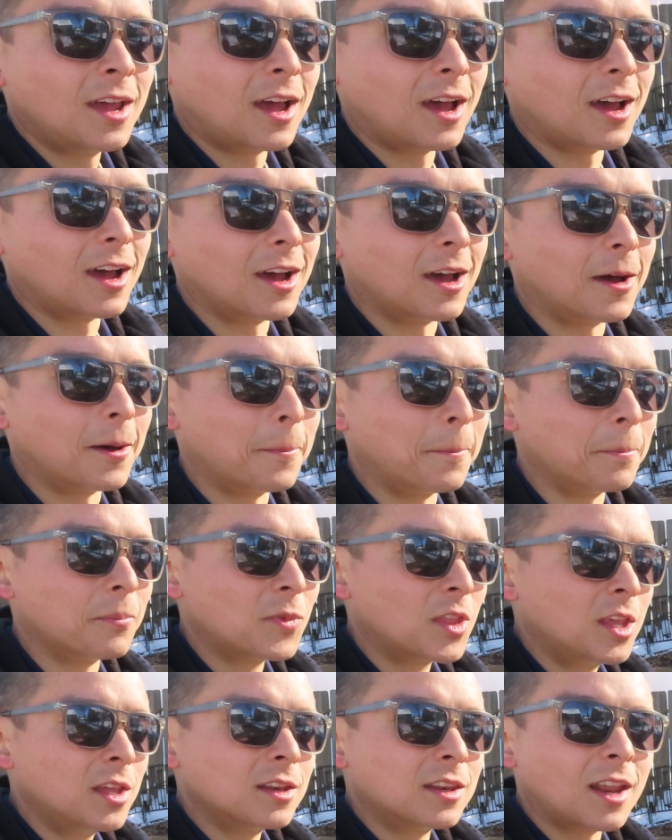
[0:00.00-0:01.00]

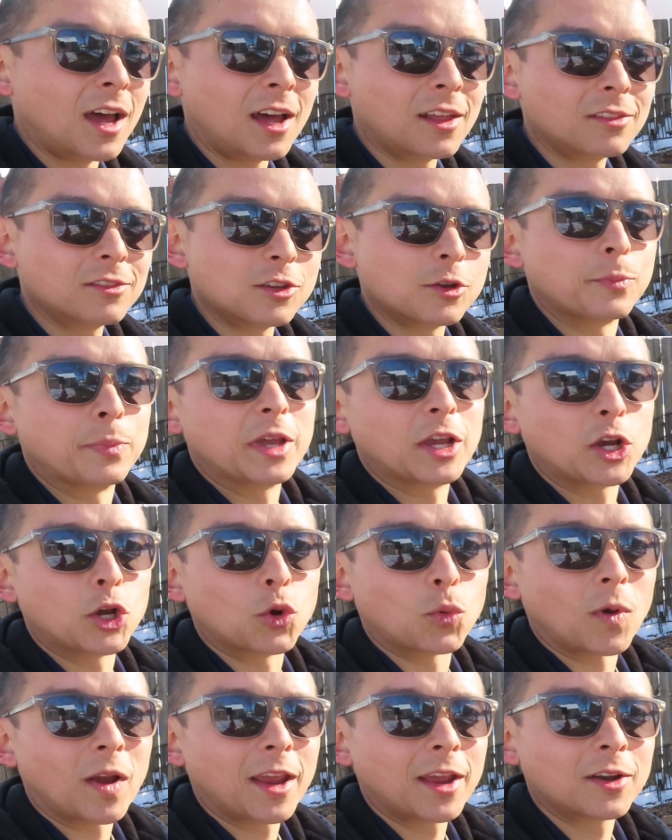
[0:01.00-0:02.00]
not your big
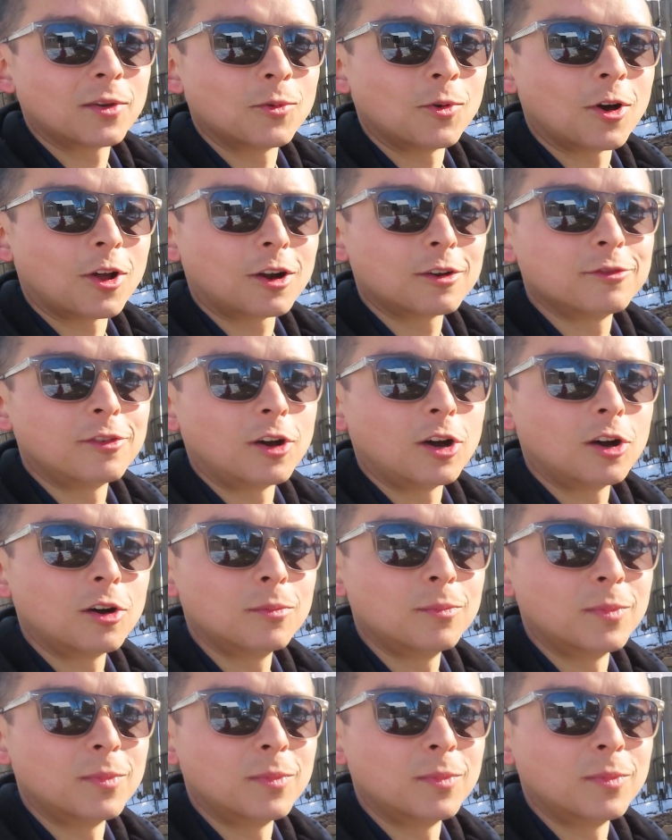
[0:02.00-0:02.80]
grand waterfall,